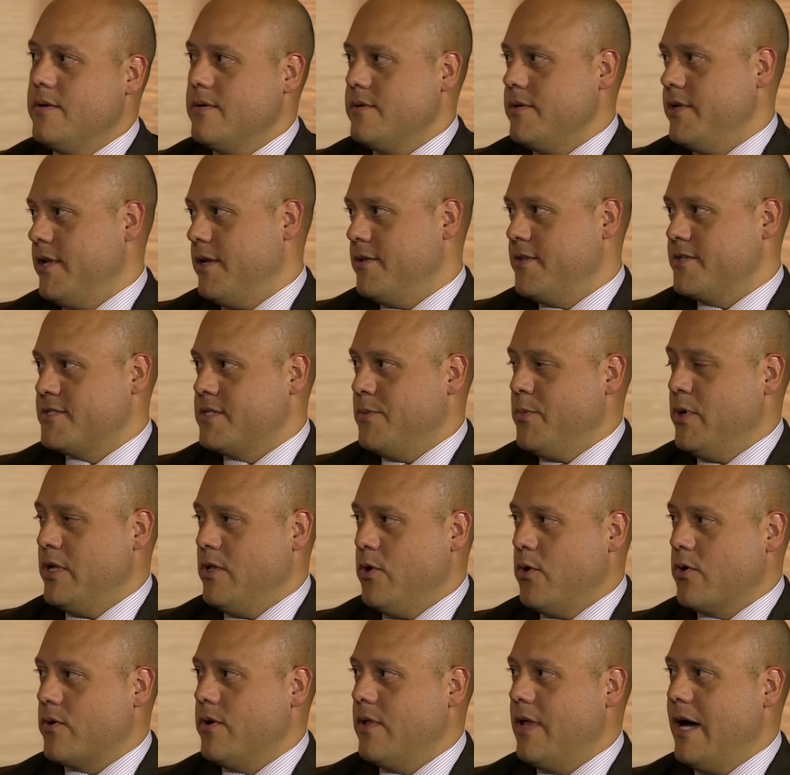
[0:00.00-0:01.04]
you know, the somewhat
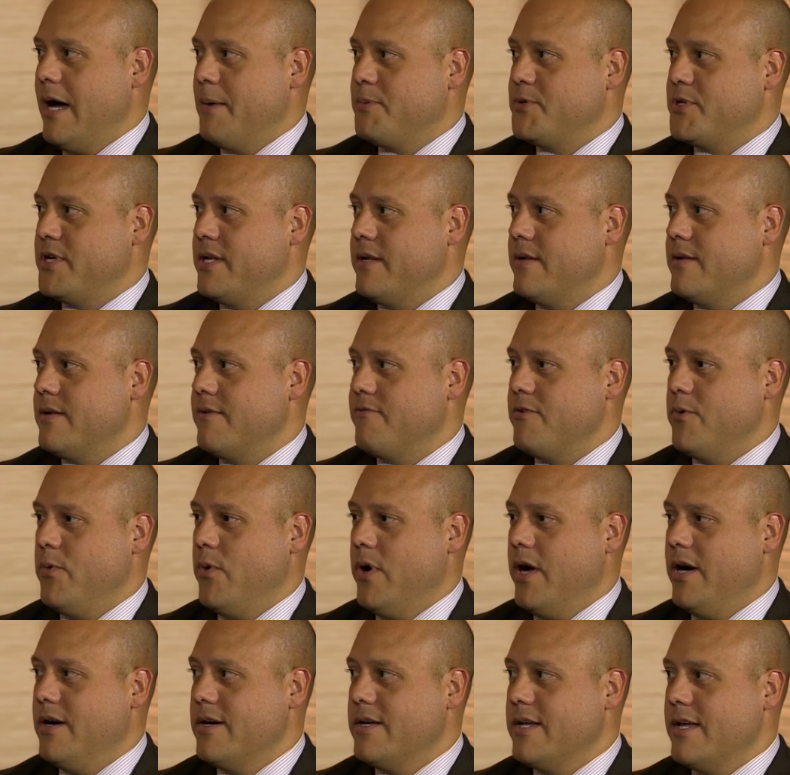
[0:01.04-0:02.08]
local option, if you
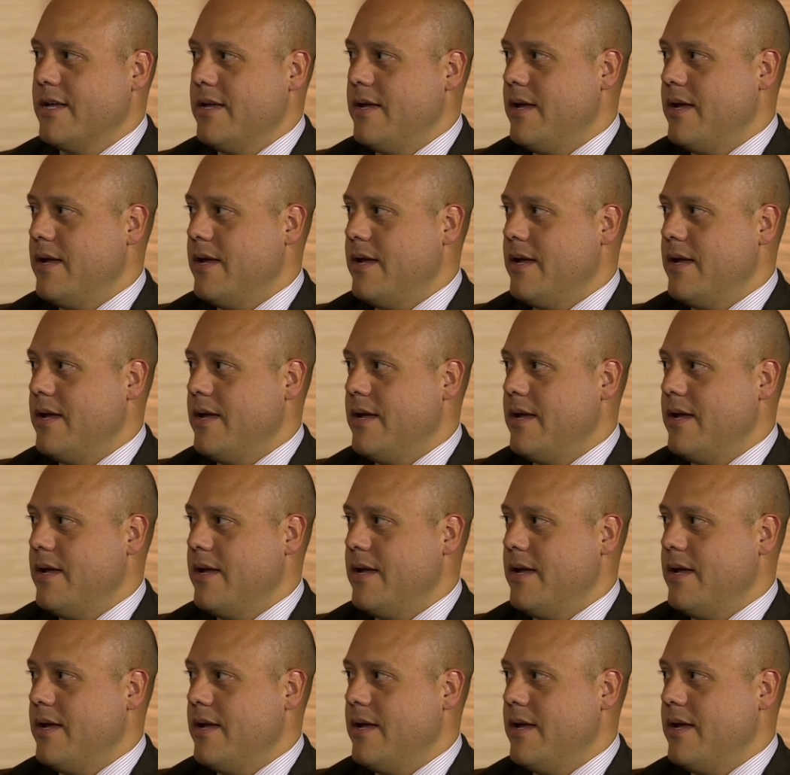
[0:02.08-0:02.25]
will,